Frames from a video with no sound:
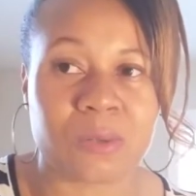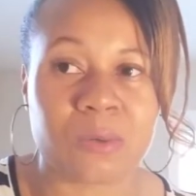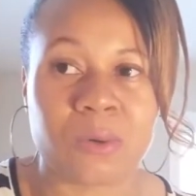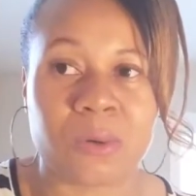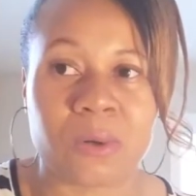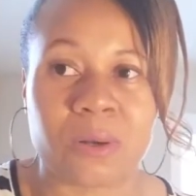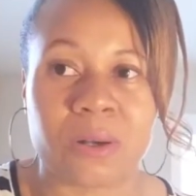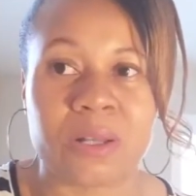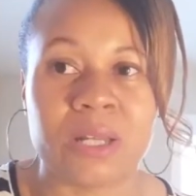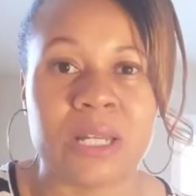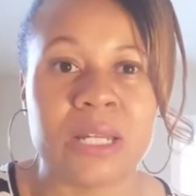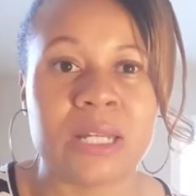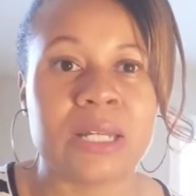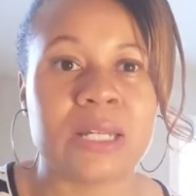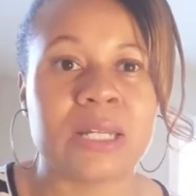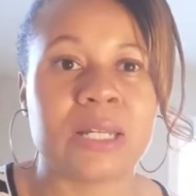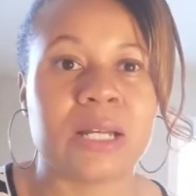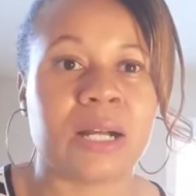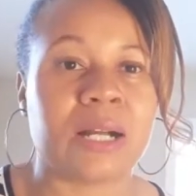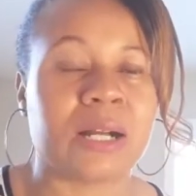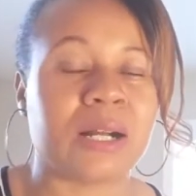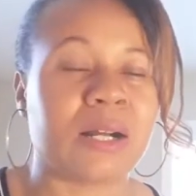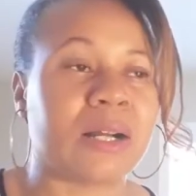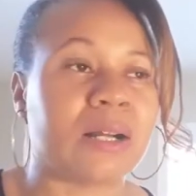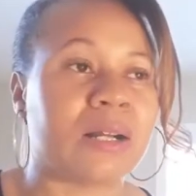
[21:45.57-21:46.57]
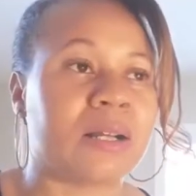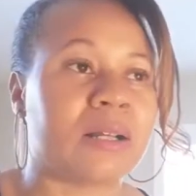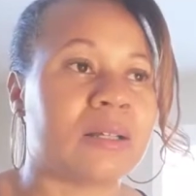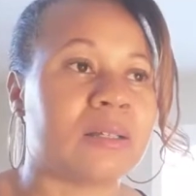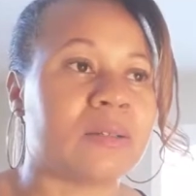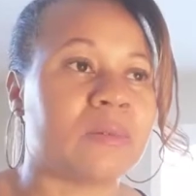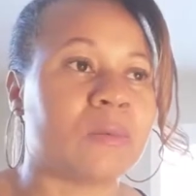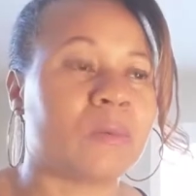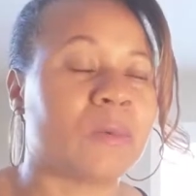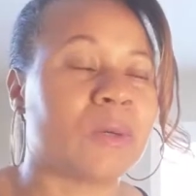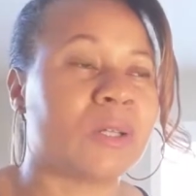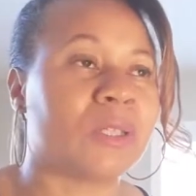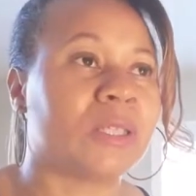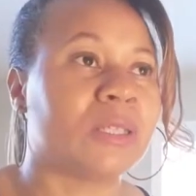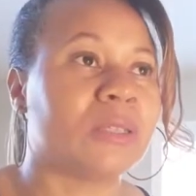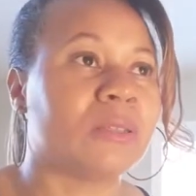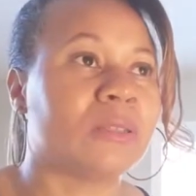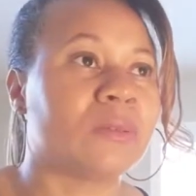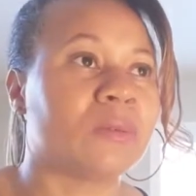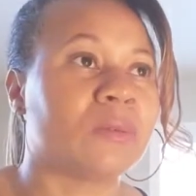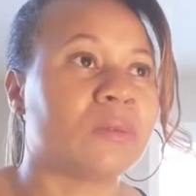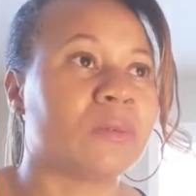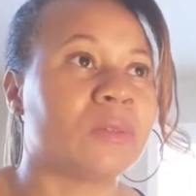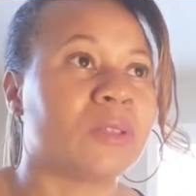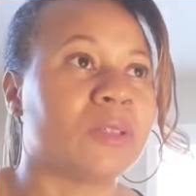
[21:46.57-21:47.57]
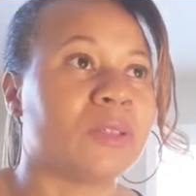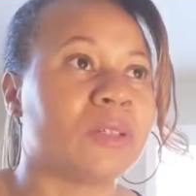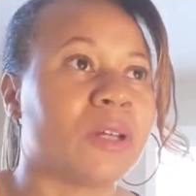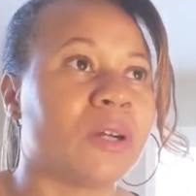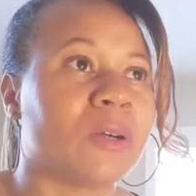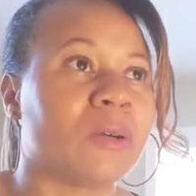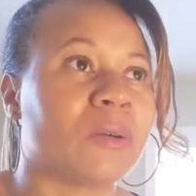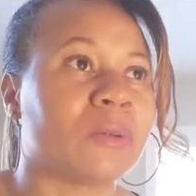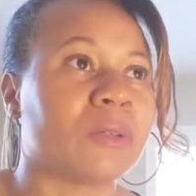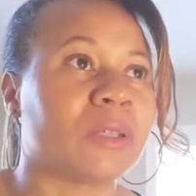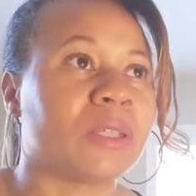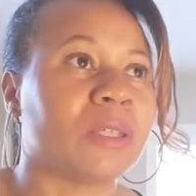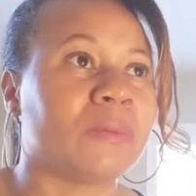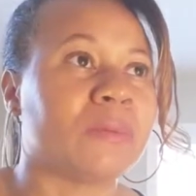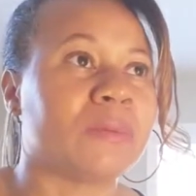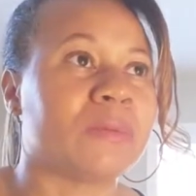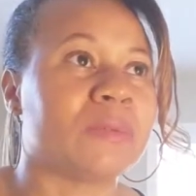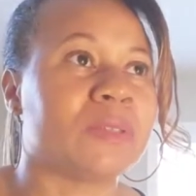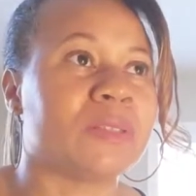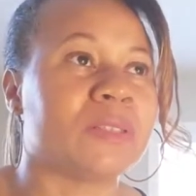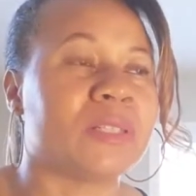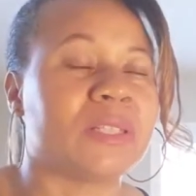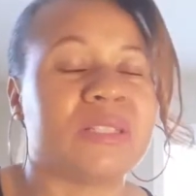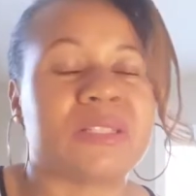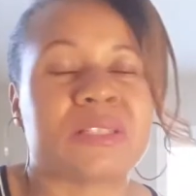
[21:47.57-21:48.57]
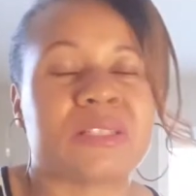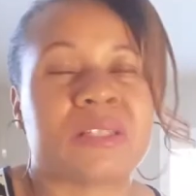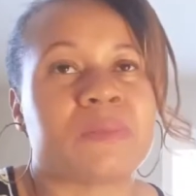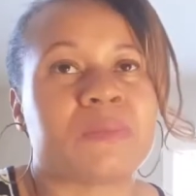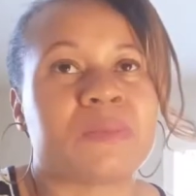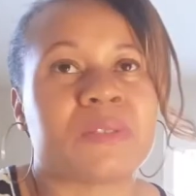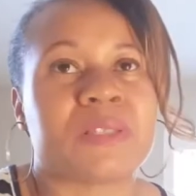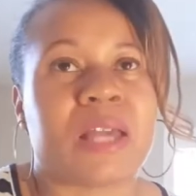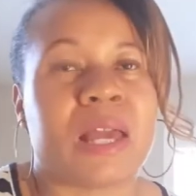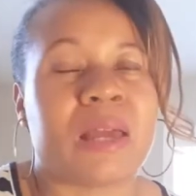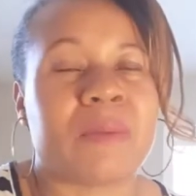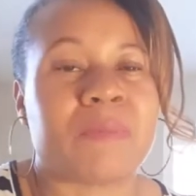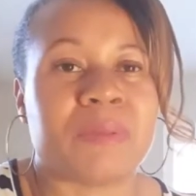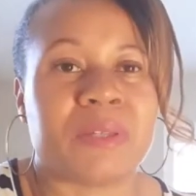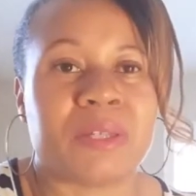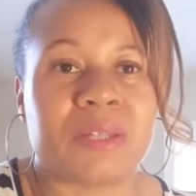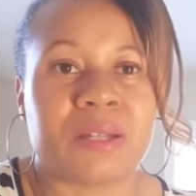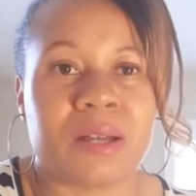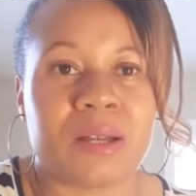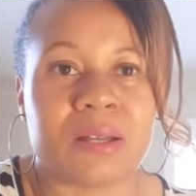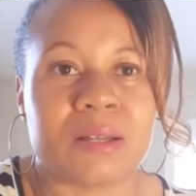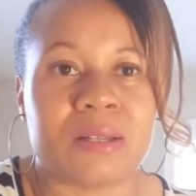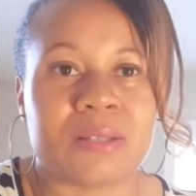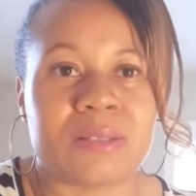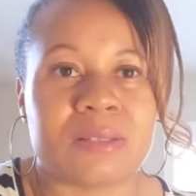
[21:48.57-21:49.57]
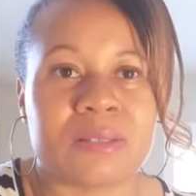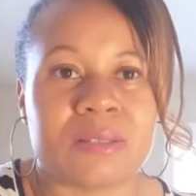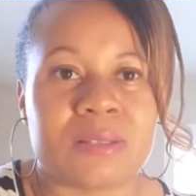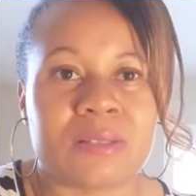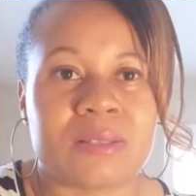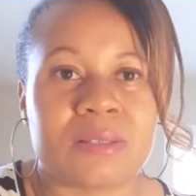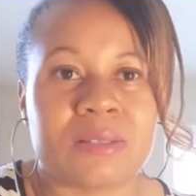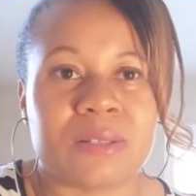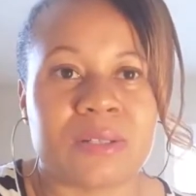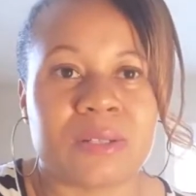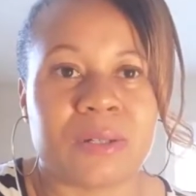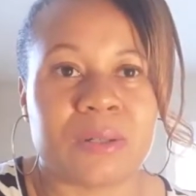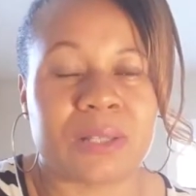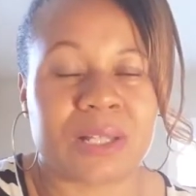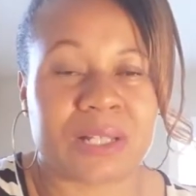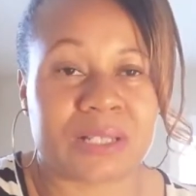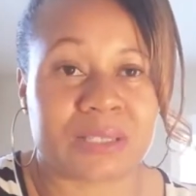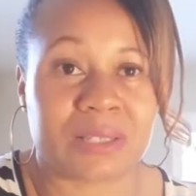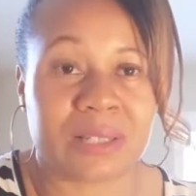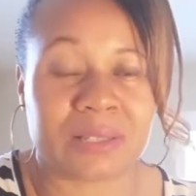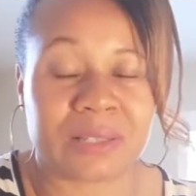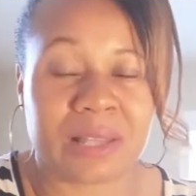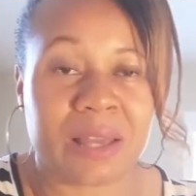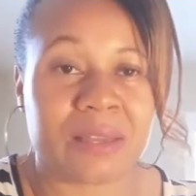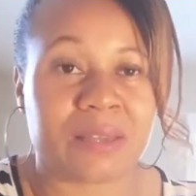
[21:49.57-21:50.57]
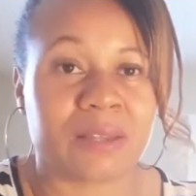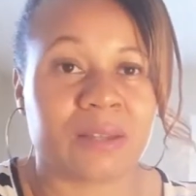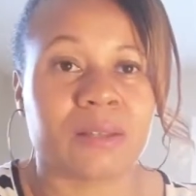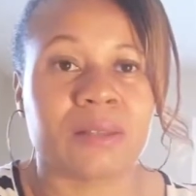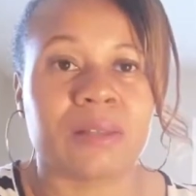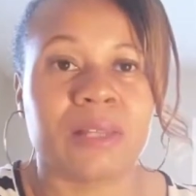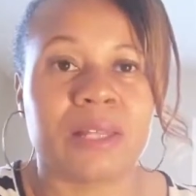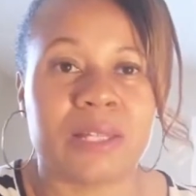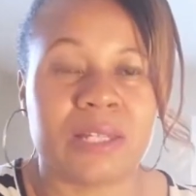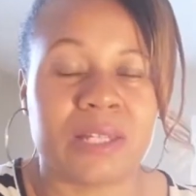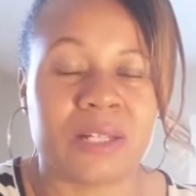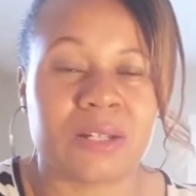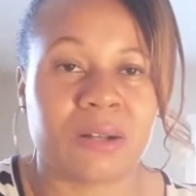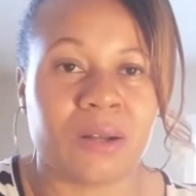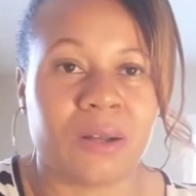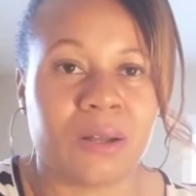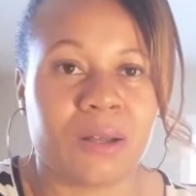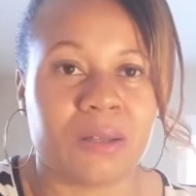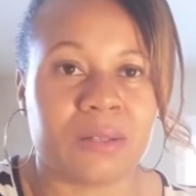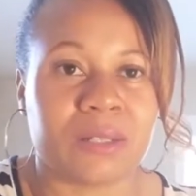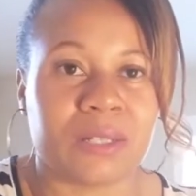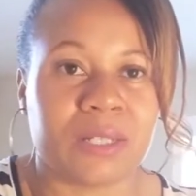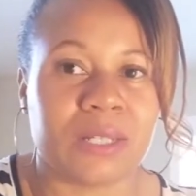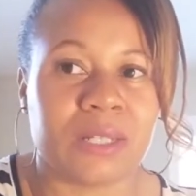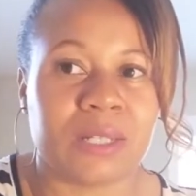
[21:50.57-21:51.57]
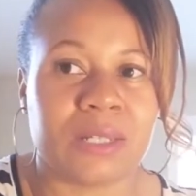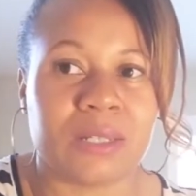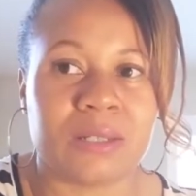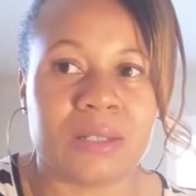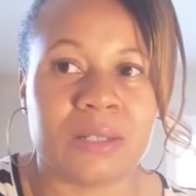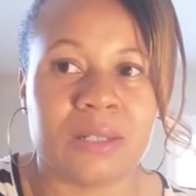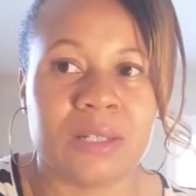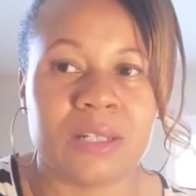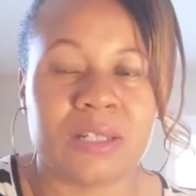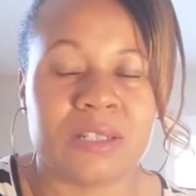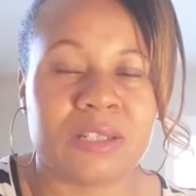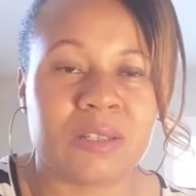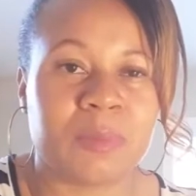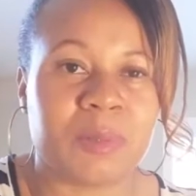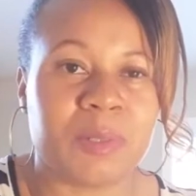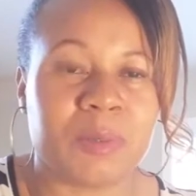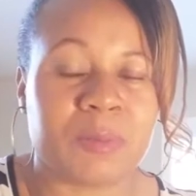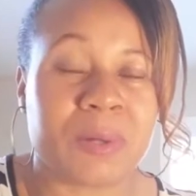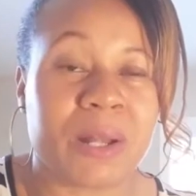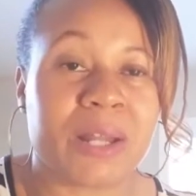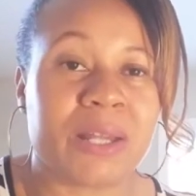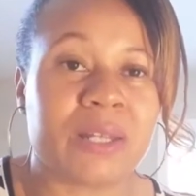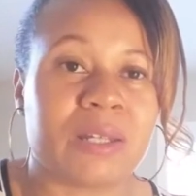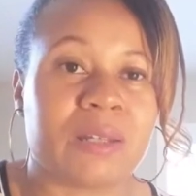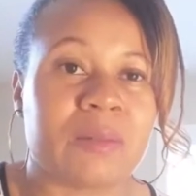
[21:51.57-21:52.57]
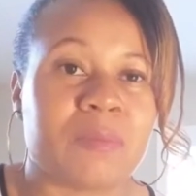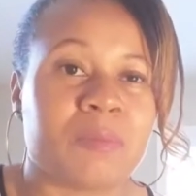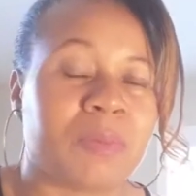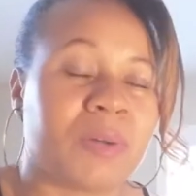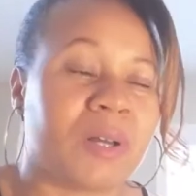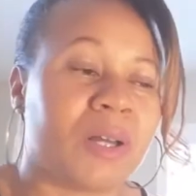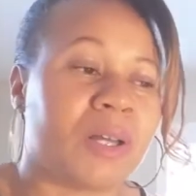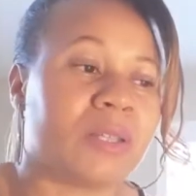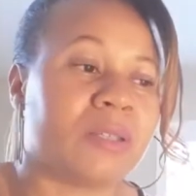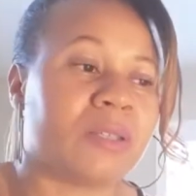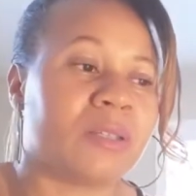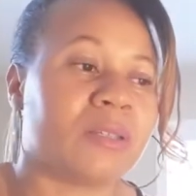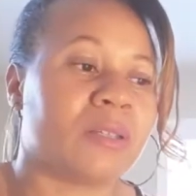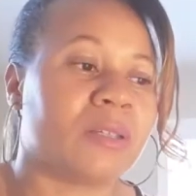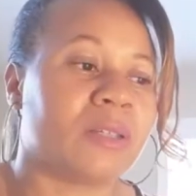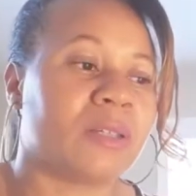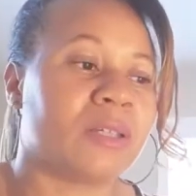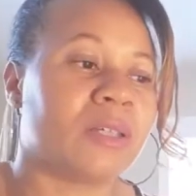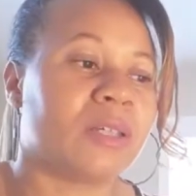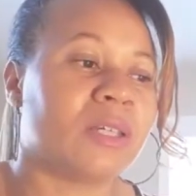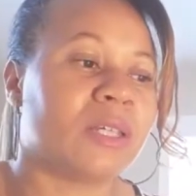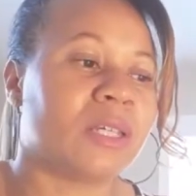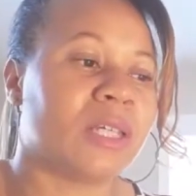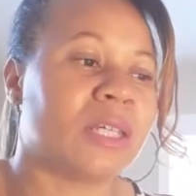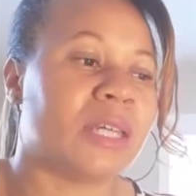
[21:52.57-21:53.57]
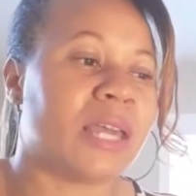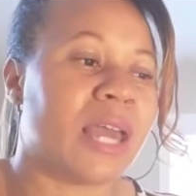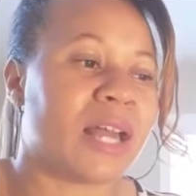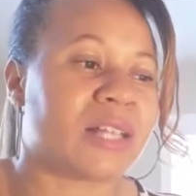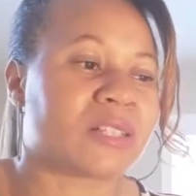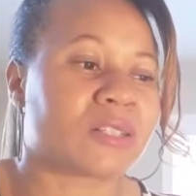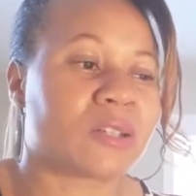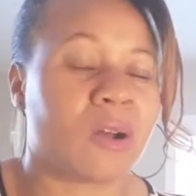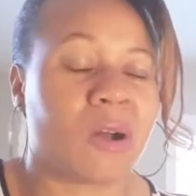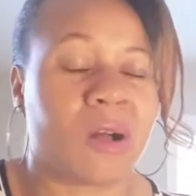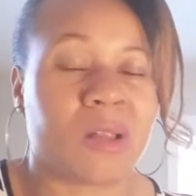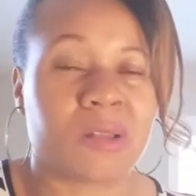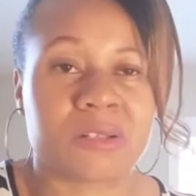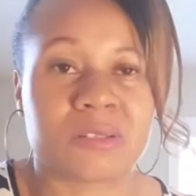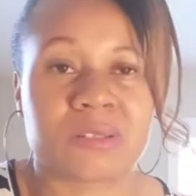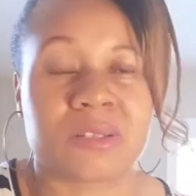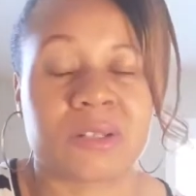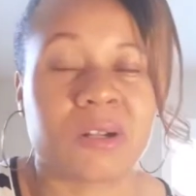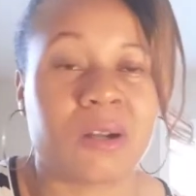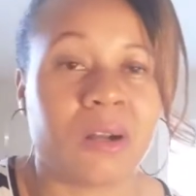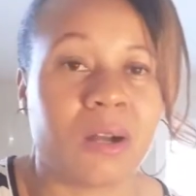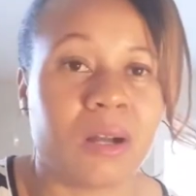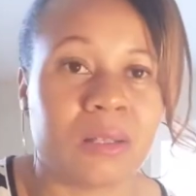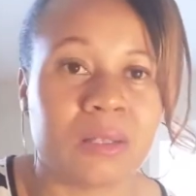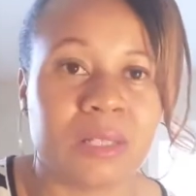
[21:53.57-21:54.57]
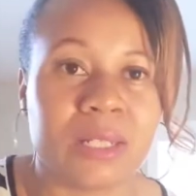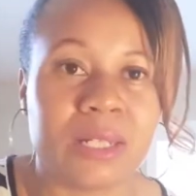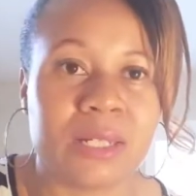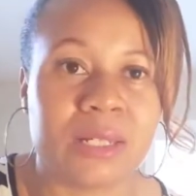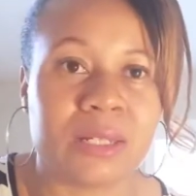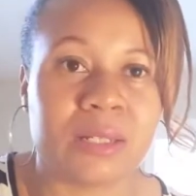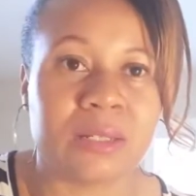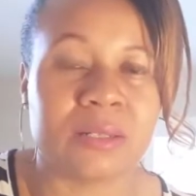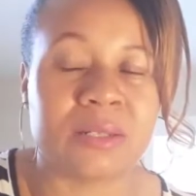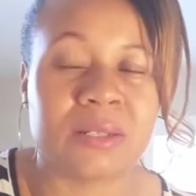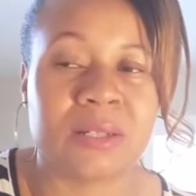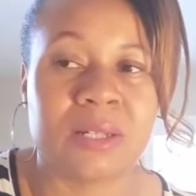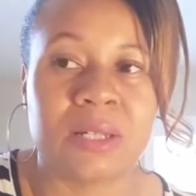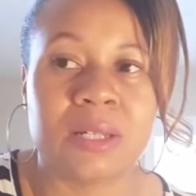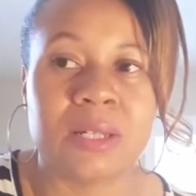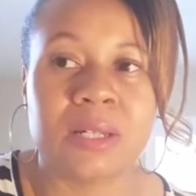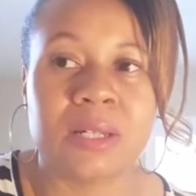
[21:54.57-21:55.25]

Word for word: Or uh, one, you know, he he's upset because you know, like I said, that young lady called in to be rated, but he asked callers to call in,